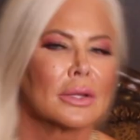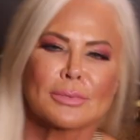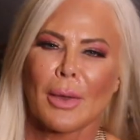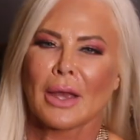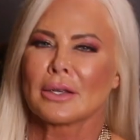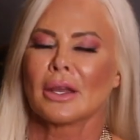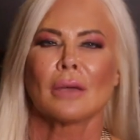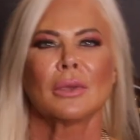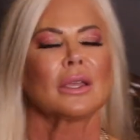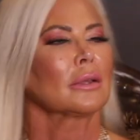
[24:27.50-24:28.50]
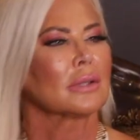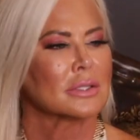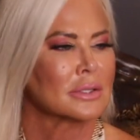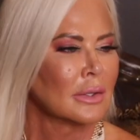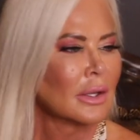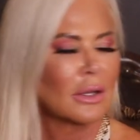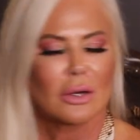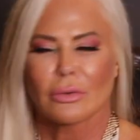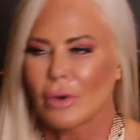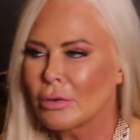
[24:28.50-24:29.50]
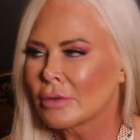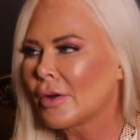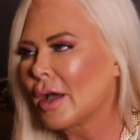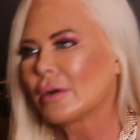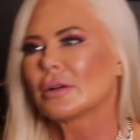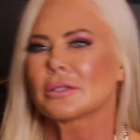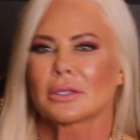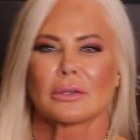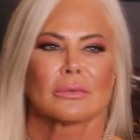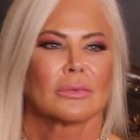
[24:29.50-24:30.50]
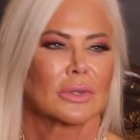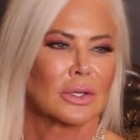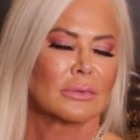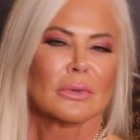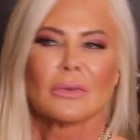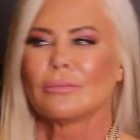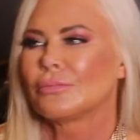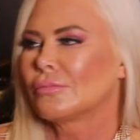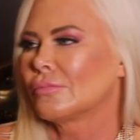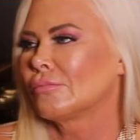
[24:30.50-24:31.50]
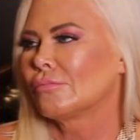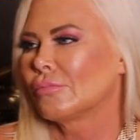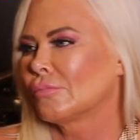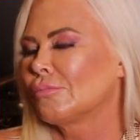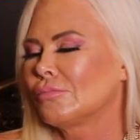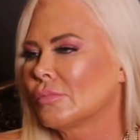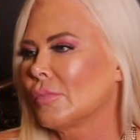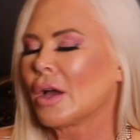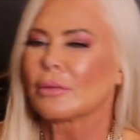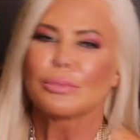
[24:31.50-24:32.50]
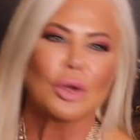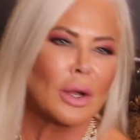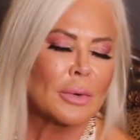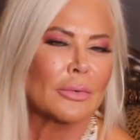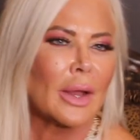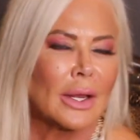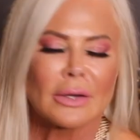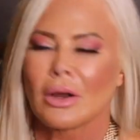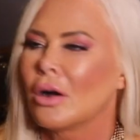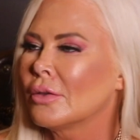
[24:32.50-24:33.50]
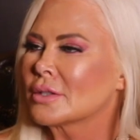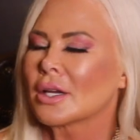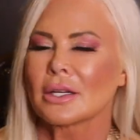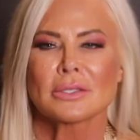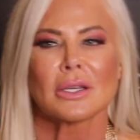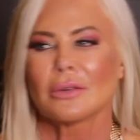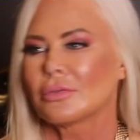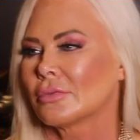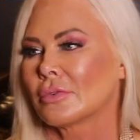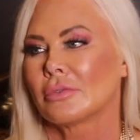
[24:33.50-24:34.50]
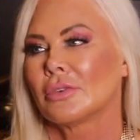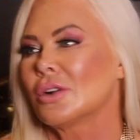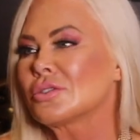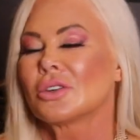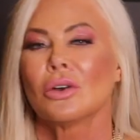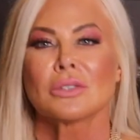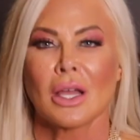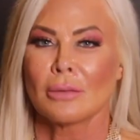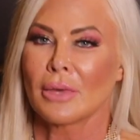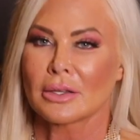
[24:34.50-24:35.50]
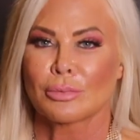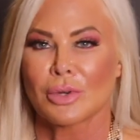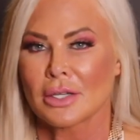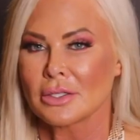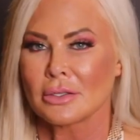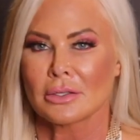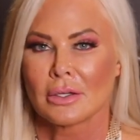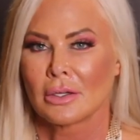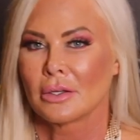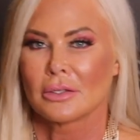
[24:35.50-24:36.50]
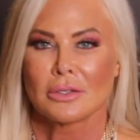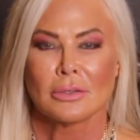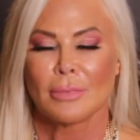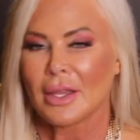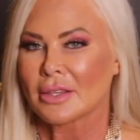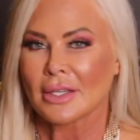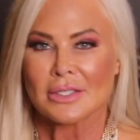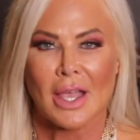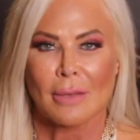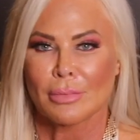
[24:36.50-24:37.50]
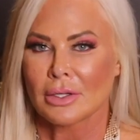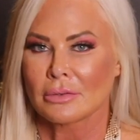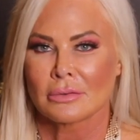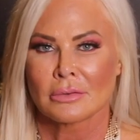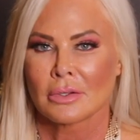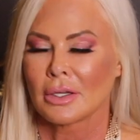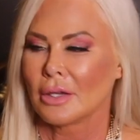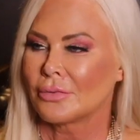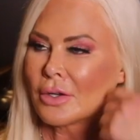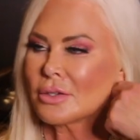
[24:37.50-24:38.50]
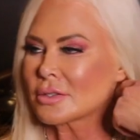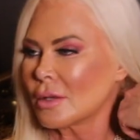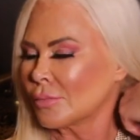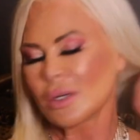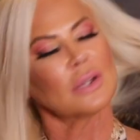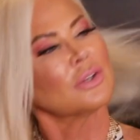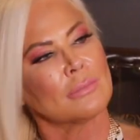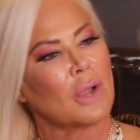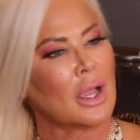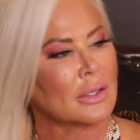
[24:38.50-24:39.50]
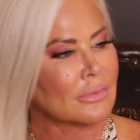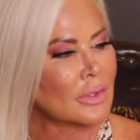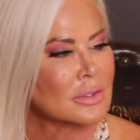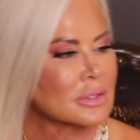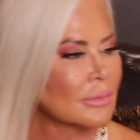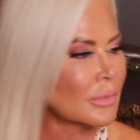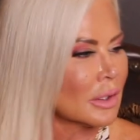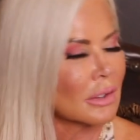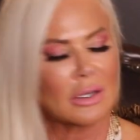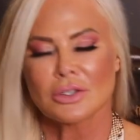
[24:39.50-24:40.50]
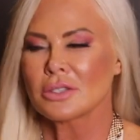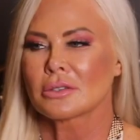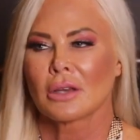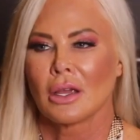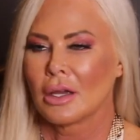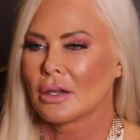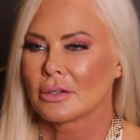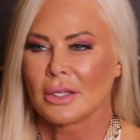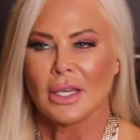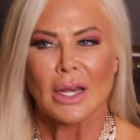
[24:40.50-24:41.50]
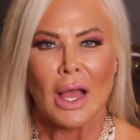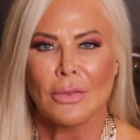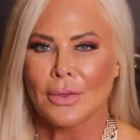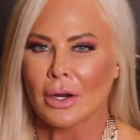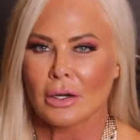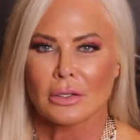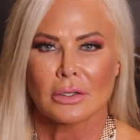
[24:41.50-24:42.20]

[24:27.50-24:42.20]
this pandemic and this coronavirus and the unemployment rate and all this kind of stuff, there's no time like the present to make things happen. If there's something on your mind, if there's something, just get out there.